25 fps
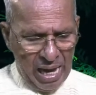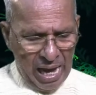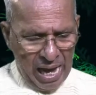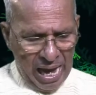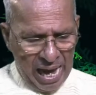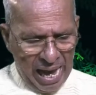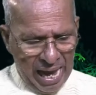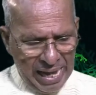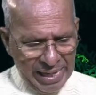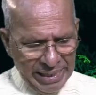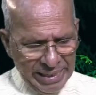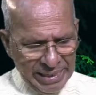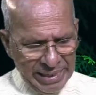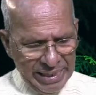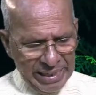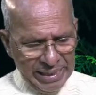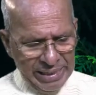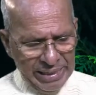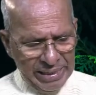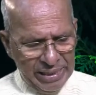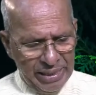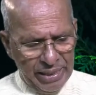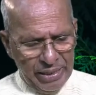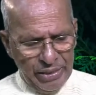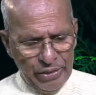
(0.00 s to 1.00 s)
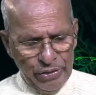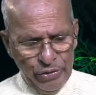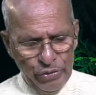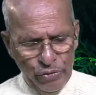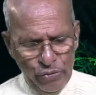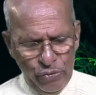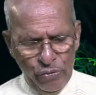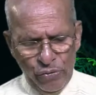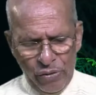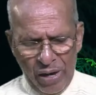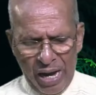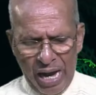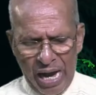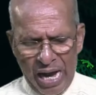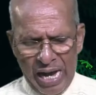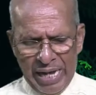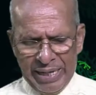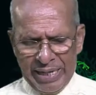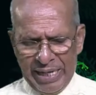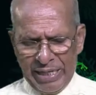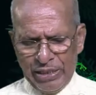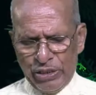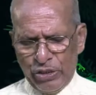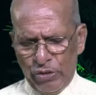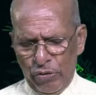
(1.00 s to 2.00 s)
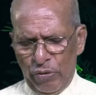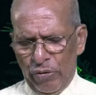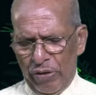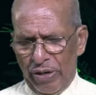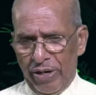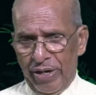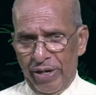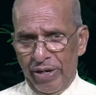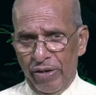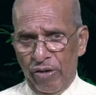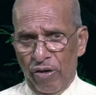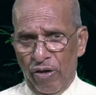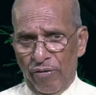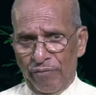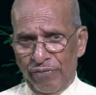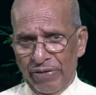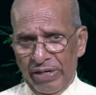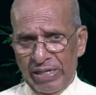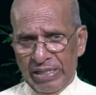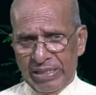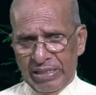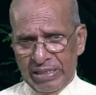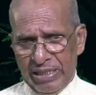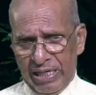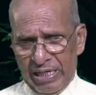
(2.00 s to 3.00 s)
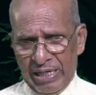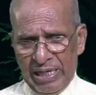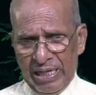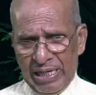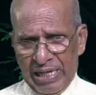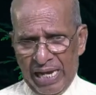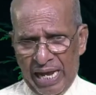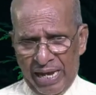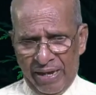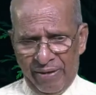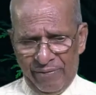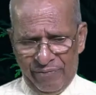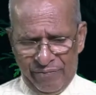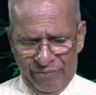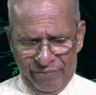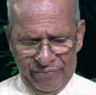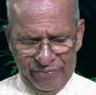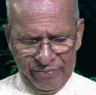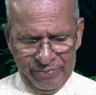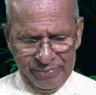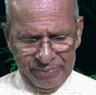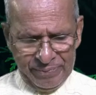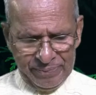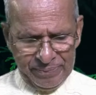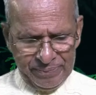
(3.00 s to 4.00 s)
And you are assured of eternal life.